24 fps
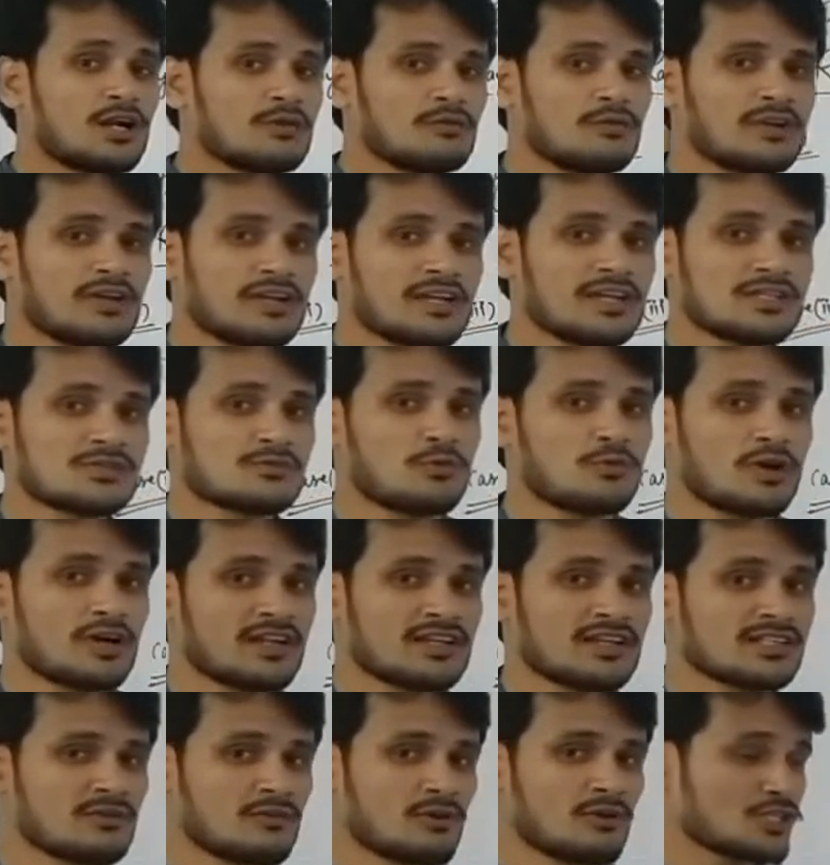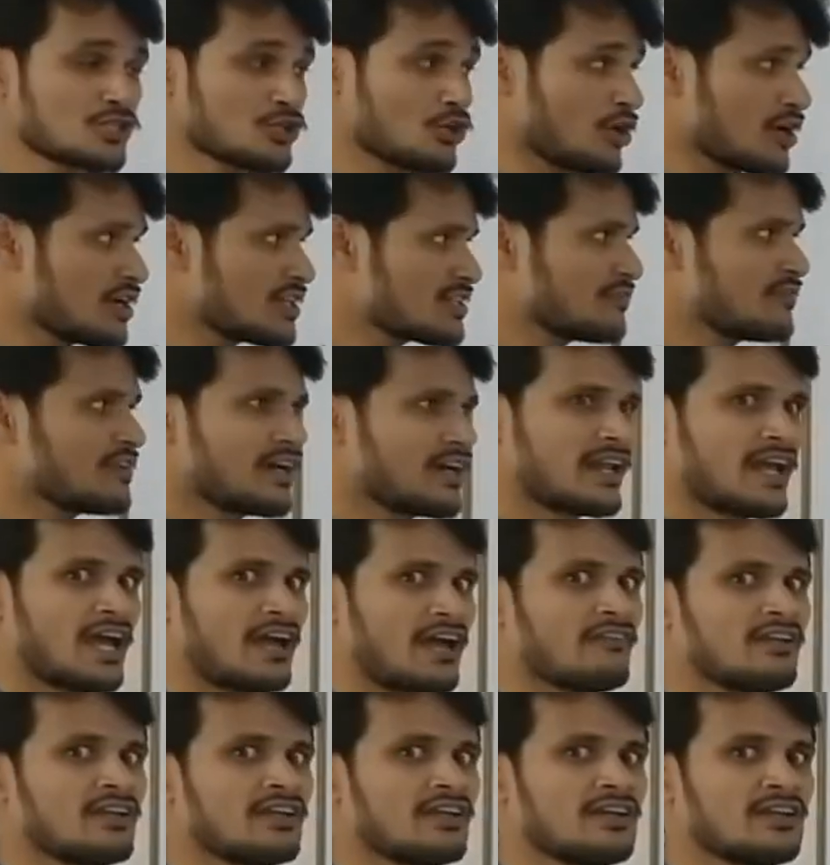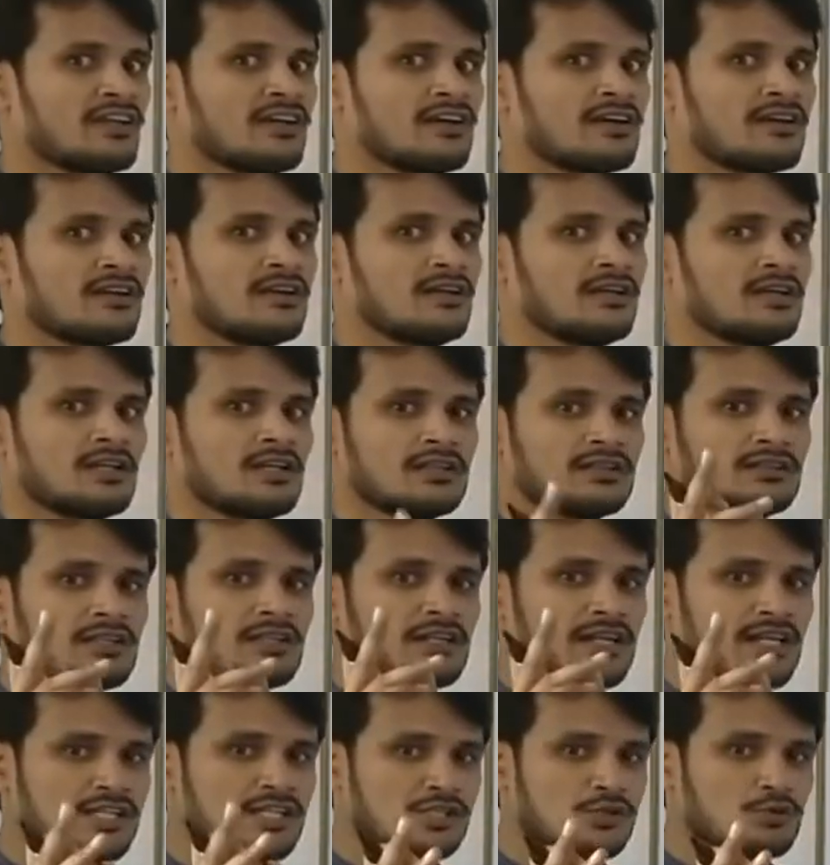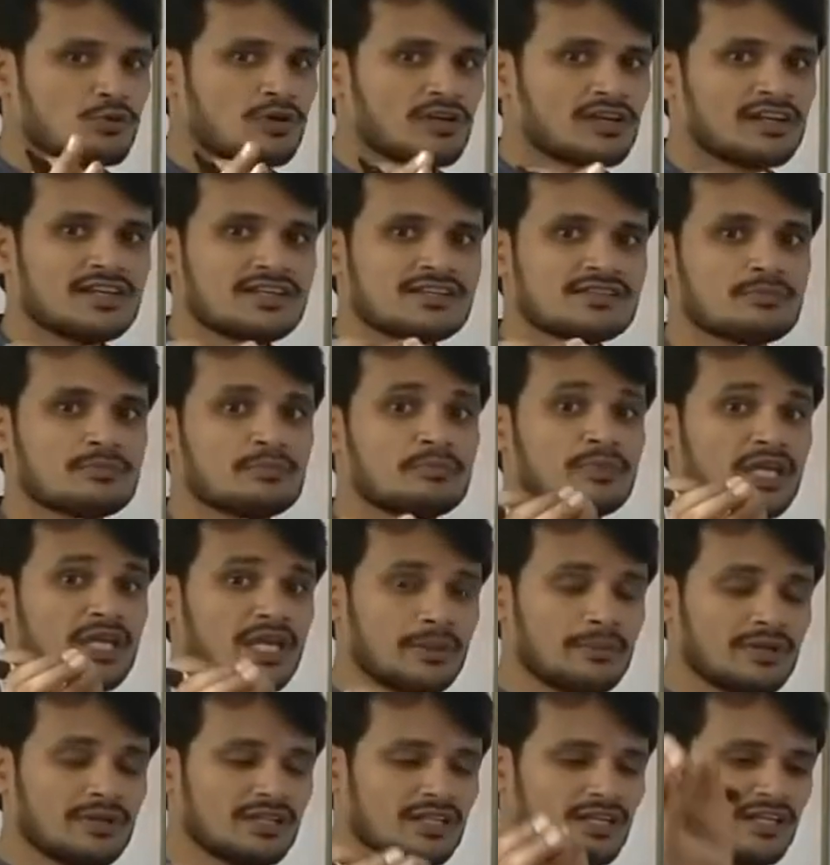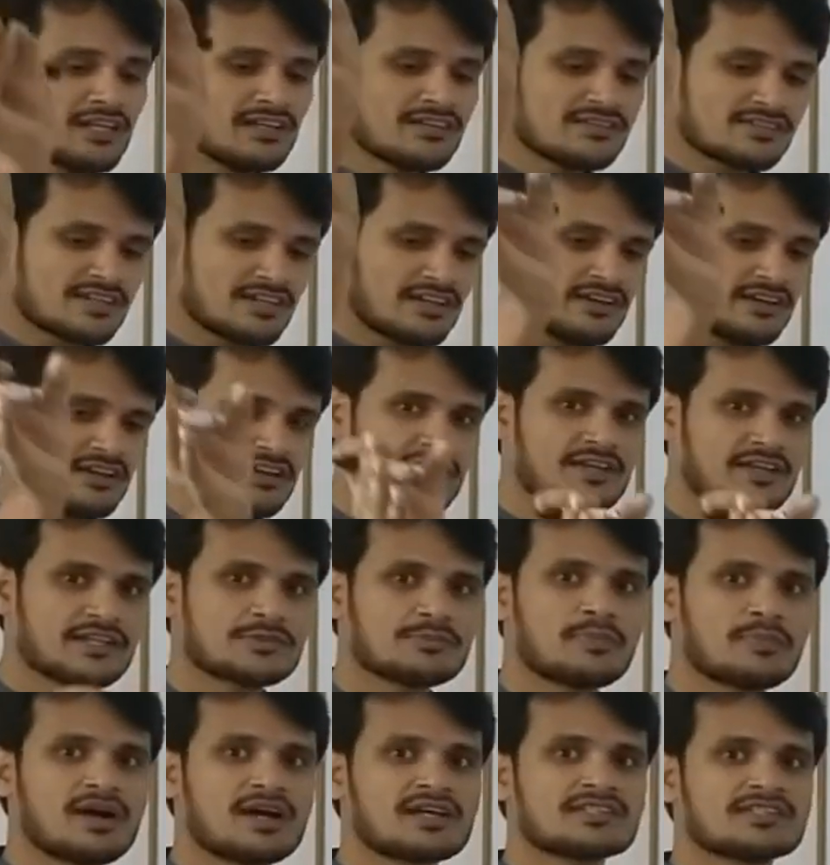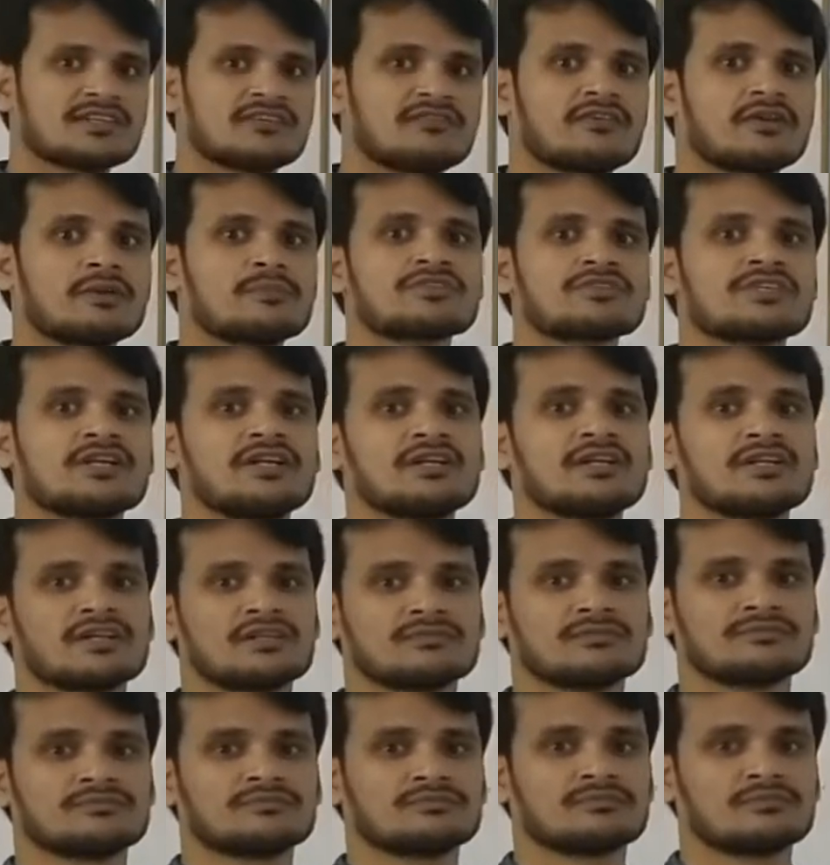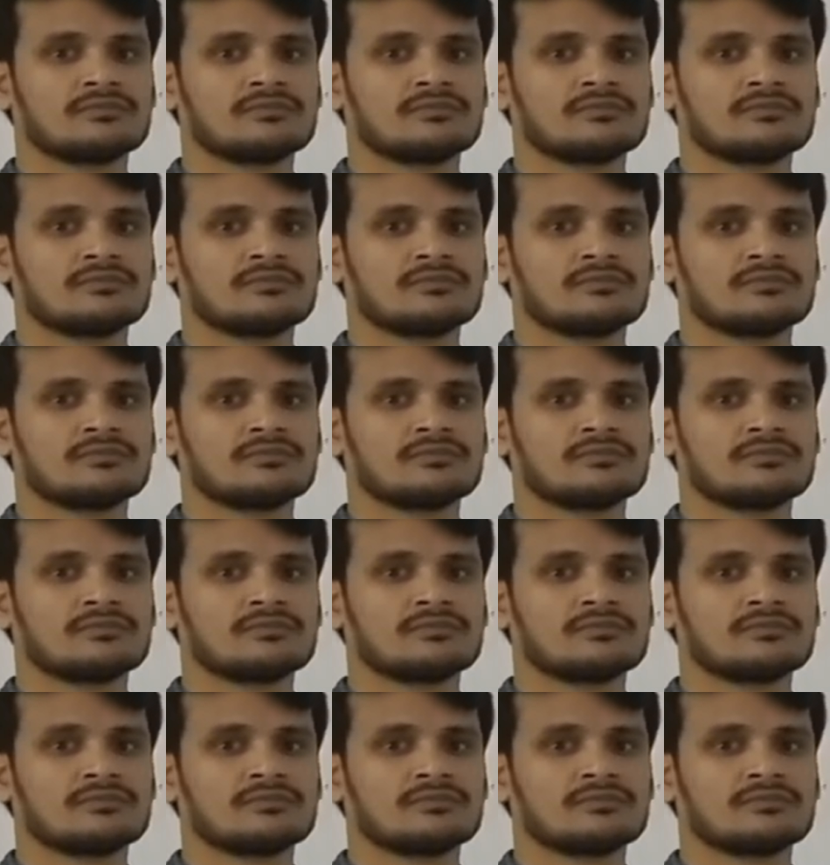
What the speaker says: one is, what is our choice we are having here? The next one is, maybe the instant ray is passing from center.